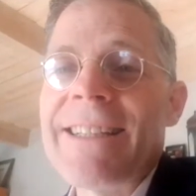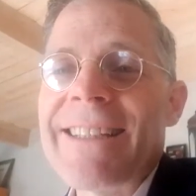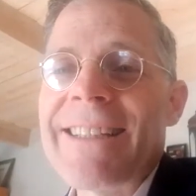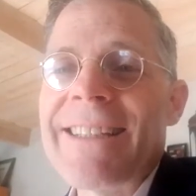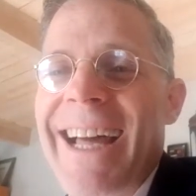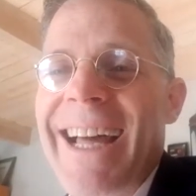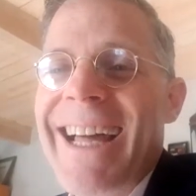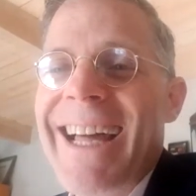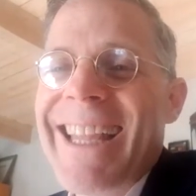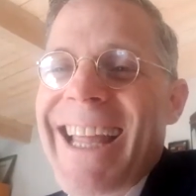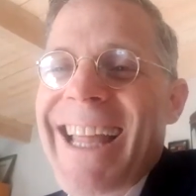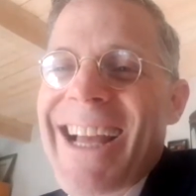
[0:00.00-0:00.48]

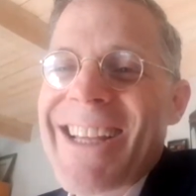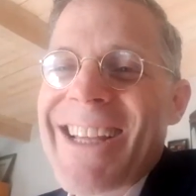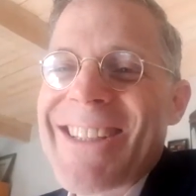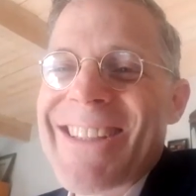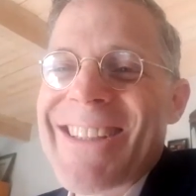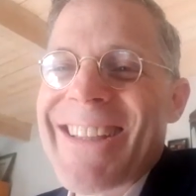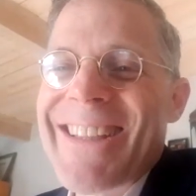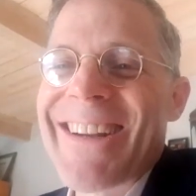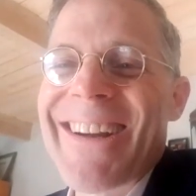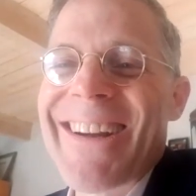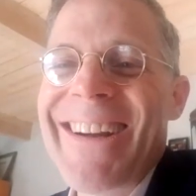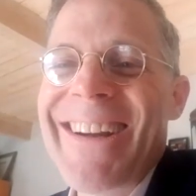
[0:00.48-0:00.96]

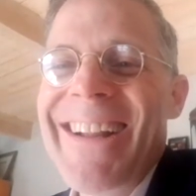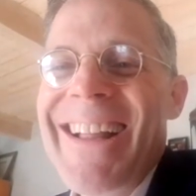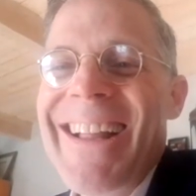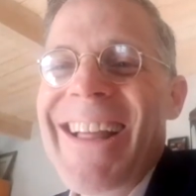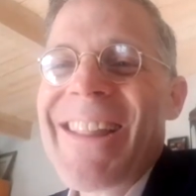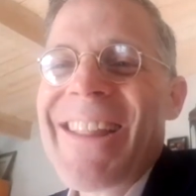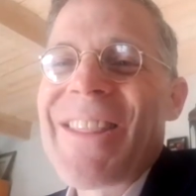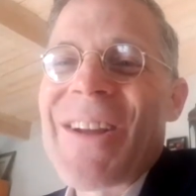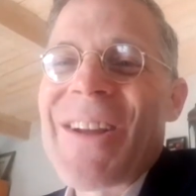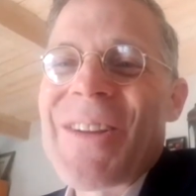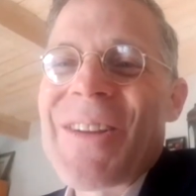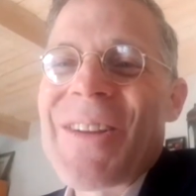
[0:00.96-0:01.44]
That's their,
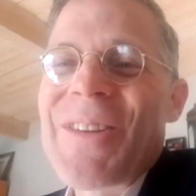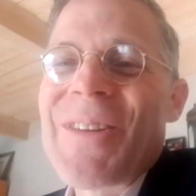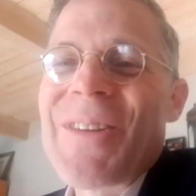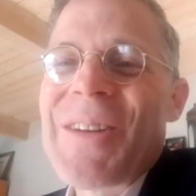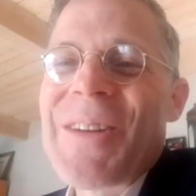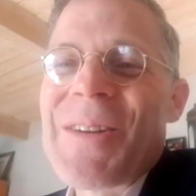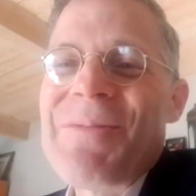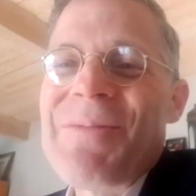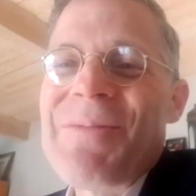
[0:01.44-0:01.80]
they're doing a